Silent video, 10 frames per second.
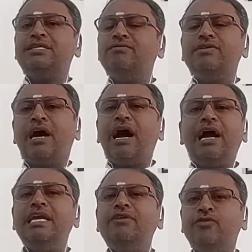with
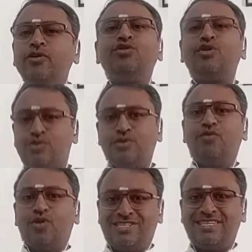hardly few thousand
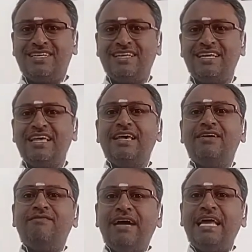votes.
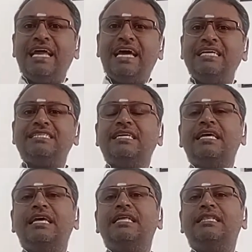Whereas
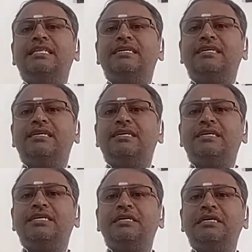
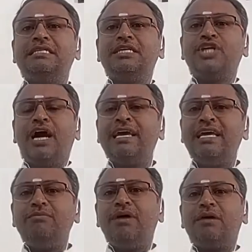in the
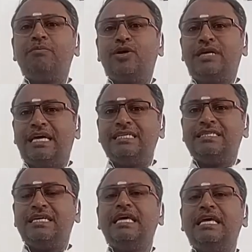Shaheen Bagh protest,
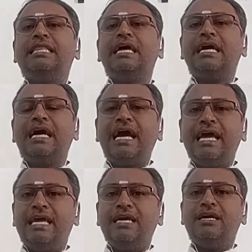the
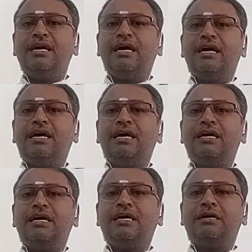guy,
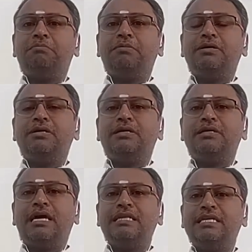
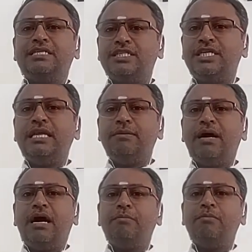I think Sharjil
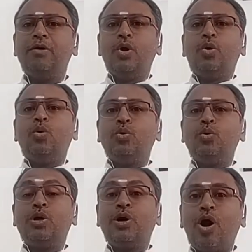Imam, who
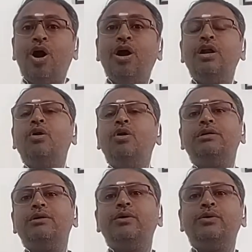called out
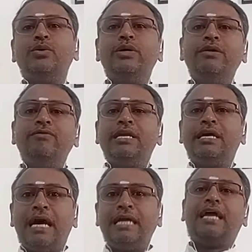to even
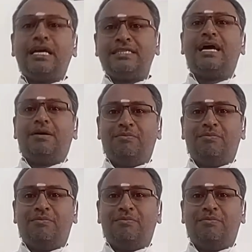cut Assam